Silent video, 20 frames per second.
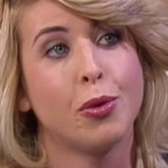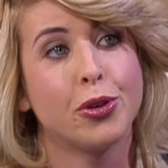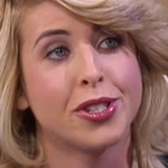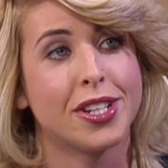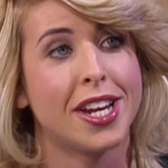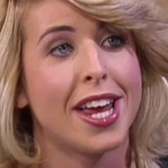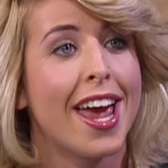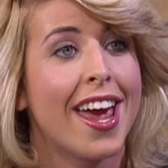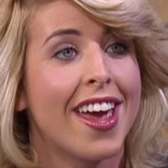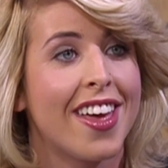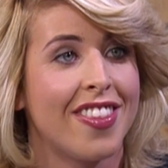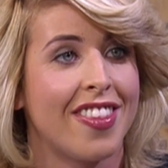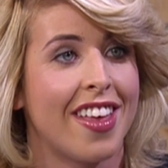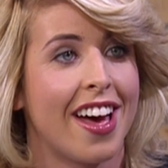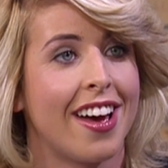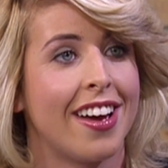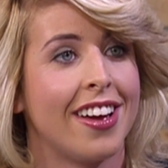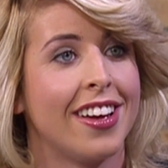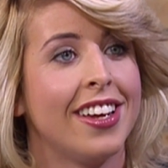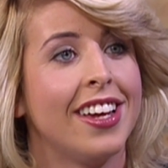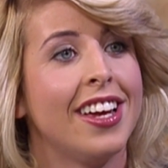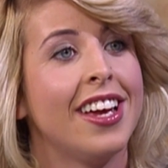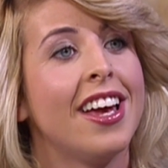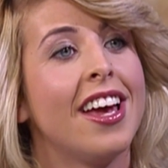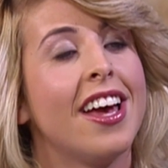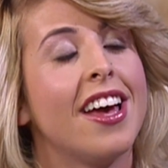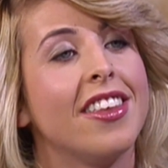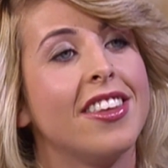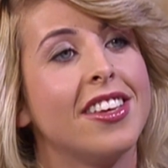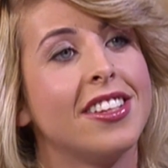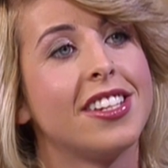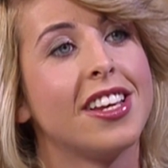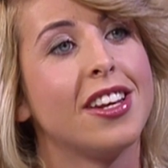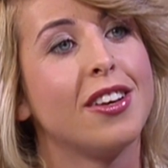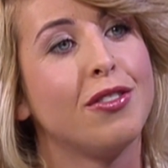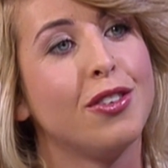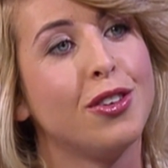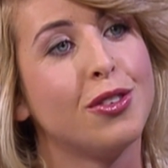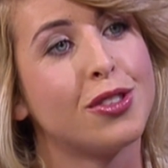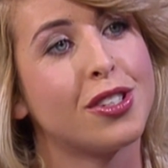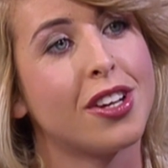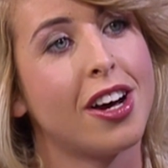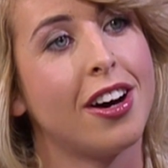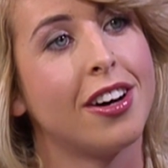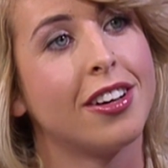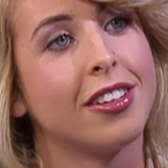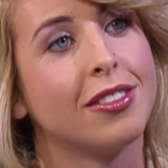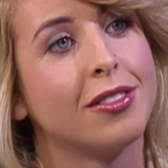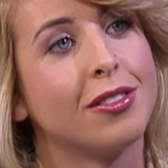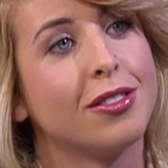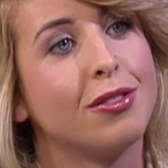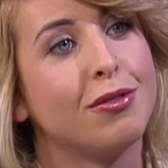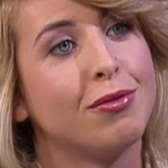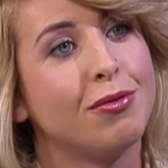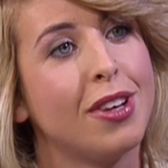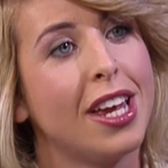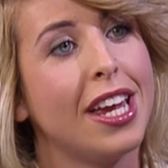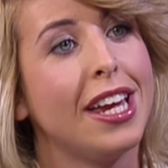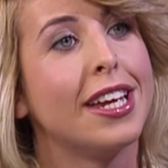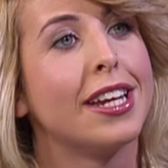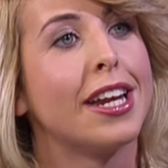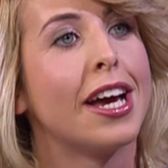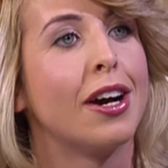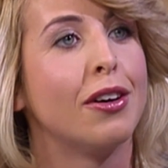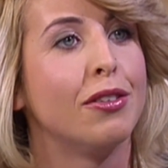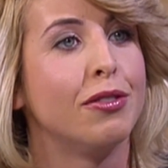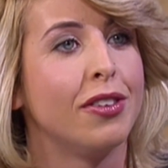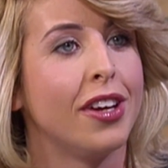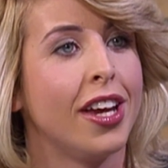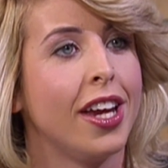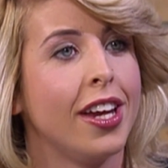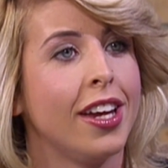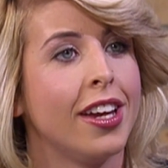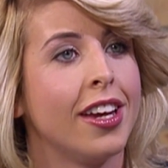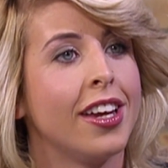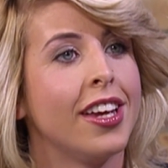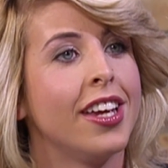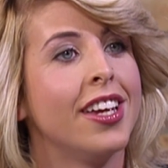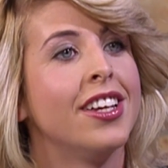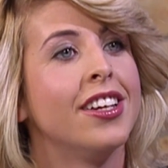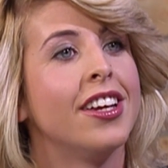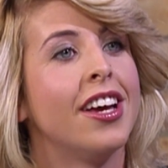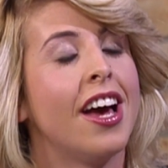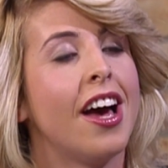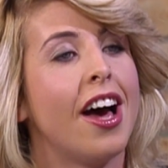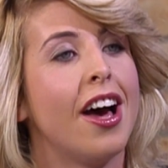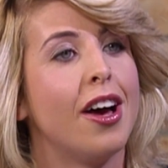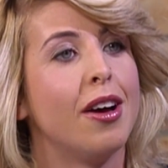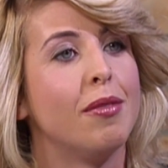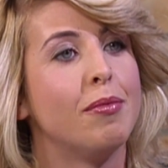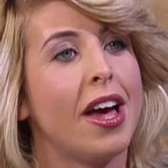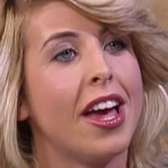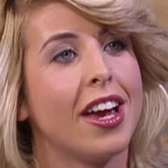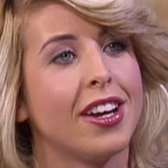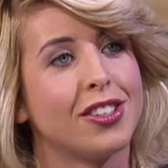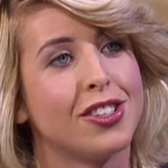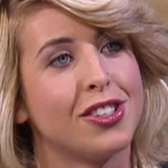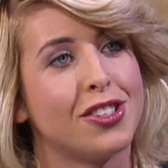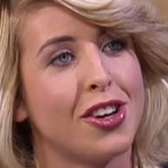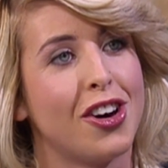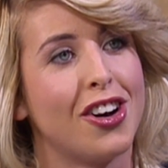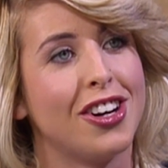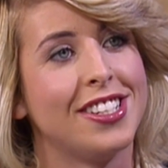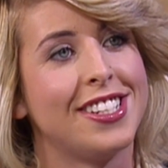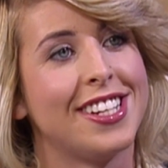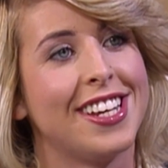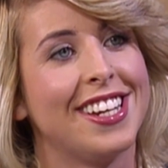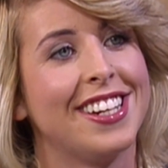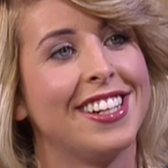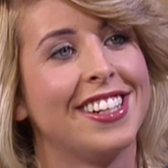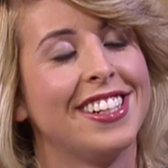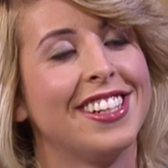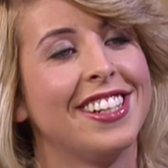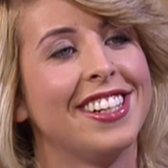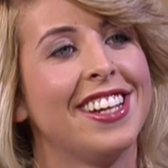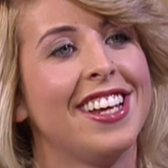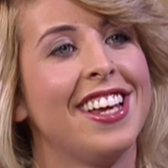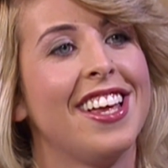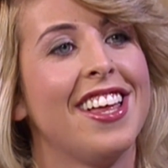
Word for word: I wasn't hitting that. And they said if you start eating healthy, um, mm. exercising. Mm.